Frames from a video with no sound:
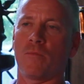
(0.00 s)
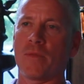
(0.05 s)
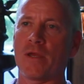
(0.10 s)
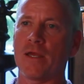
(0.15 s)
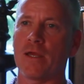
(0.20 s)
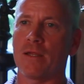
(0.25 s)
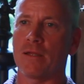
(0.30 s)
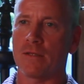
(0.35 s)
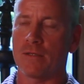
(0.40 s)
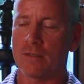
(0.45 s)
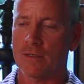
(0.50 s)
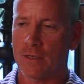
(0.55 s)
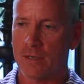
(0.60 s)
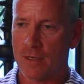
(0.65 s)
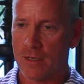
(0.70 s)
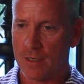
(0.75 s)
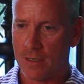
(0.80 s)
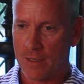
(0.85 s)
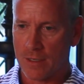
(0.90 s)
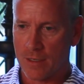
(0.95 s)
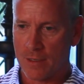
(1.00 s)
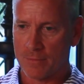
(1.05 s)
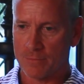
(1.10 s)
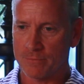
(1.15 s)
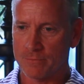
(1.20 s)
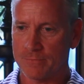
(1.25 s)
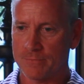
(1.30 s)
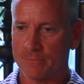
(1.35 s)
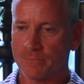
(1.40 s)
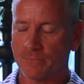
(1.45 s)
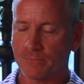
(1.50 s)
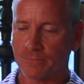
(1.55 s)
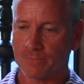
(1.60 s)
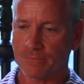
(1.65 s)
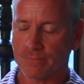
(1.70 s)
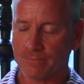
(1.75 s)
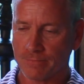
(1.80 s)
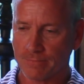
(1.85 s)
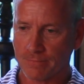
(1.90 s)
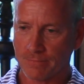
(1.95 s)
Oh, man.
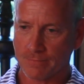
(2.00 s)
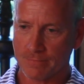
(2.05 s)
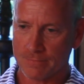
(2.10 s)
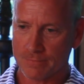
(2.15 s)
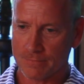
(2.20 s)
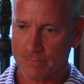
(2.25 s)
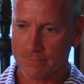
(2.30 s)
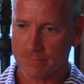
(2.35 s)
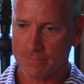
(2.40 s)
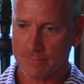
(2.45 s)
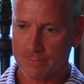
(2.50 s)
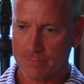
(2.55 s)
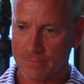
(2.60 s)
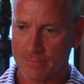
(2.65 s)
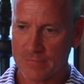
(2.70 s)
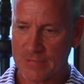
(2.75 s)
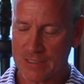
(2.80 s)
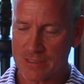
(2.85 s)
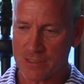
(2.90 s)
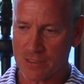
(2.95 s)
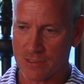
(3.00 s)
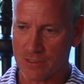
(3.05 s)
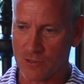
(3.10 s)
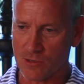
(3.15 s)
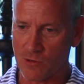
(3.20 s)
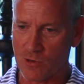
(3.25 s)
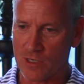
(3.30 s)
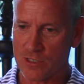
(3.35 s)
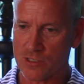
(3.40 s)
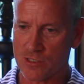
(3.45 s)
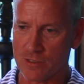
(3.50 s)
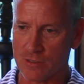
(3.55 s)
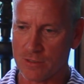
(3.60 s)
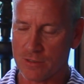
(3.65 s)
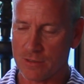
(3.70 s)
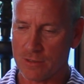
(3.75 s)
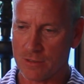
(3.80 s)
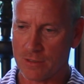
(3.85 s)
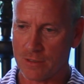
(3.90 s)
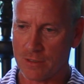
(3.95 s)
That's a good
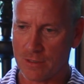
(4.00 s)
question.